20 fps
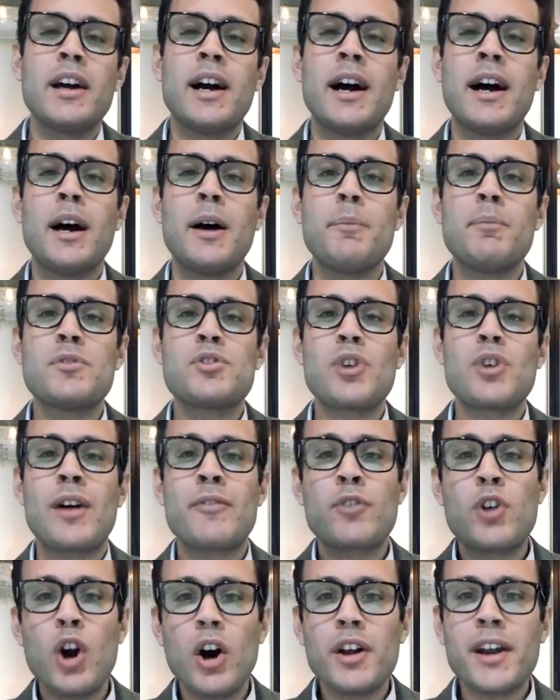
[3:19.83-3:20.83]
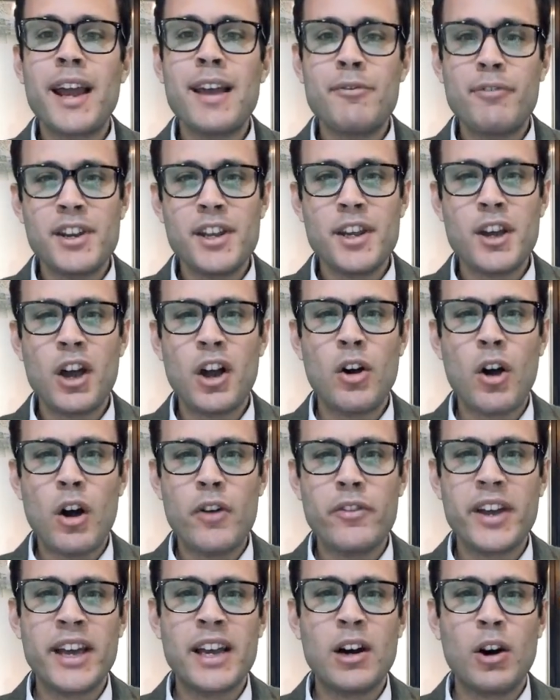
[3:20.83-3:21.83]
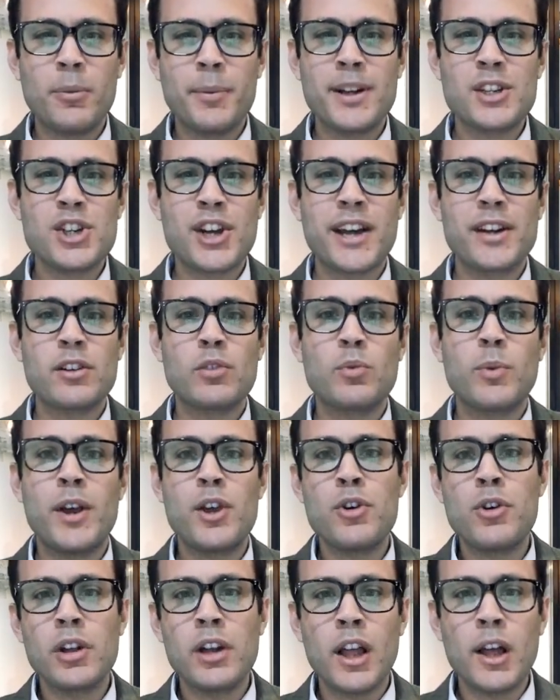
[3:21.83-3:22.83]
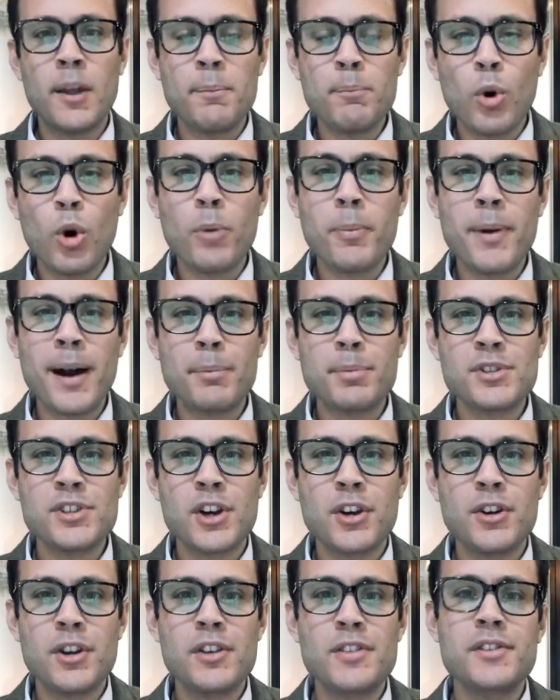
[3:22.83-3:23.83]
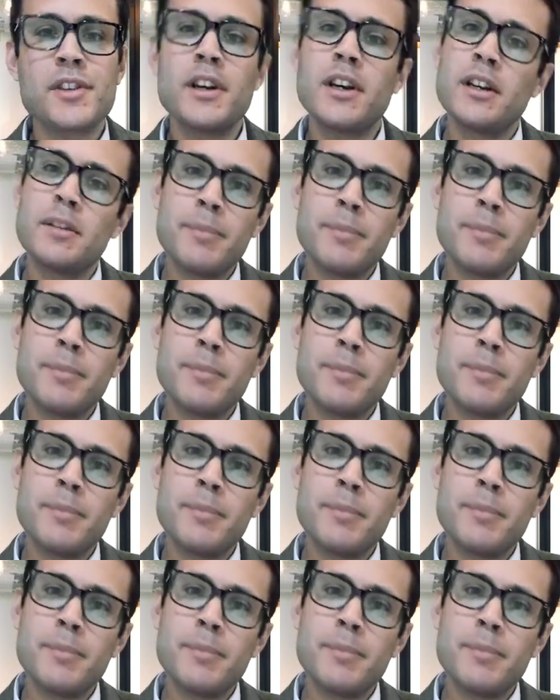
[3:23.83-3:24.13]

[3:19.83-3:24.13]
So I've got a video over here on my channel where you can learn more about personas.